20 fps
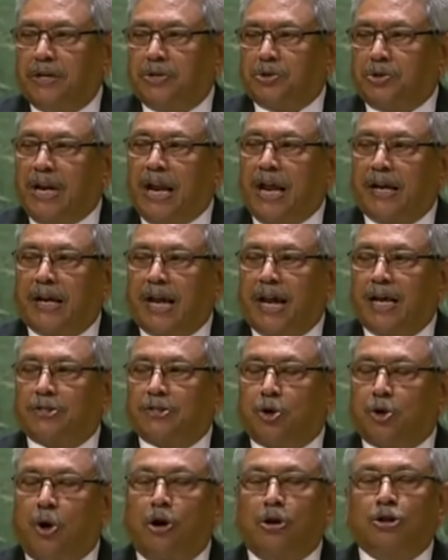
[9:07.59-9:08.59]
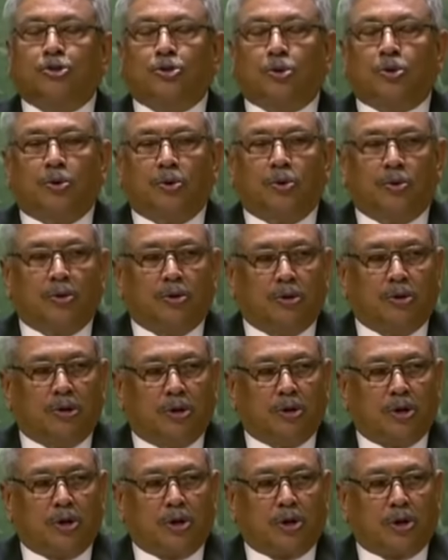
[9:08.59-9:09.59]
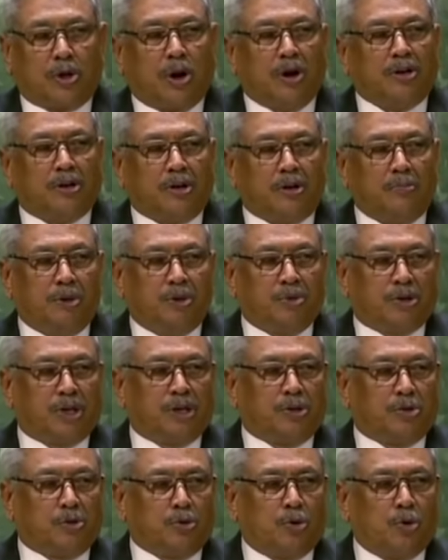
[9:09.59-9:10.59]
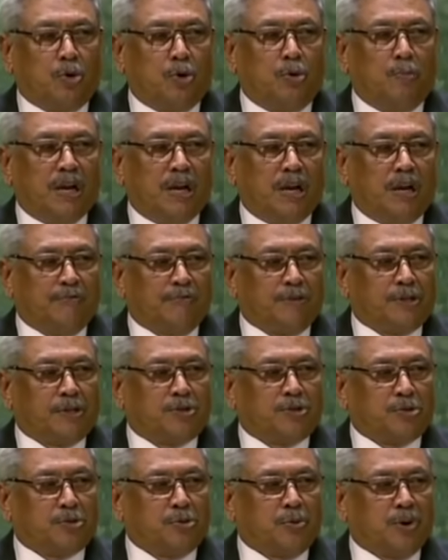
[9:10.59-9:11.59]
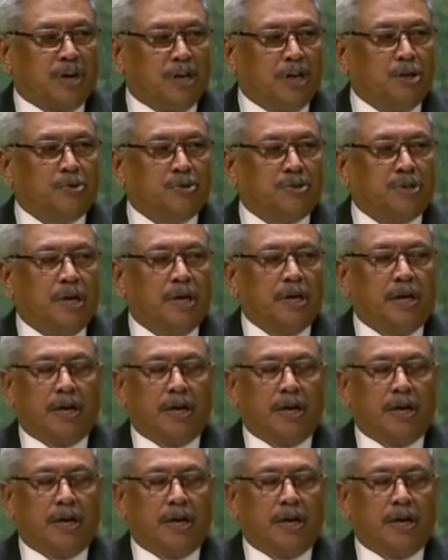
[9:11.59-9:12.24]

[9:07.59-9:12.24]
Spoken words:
Sri Lanka has also contributed to global efforts to reduce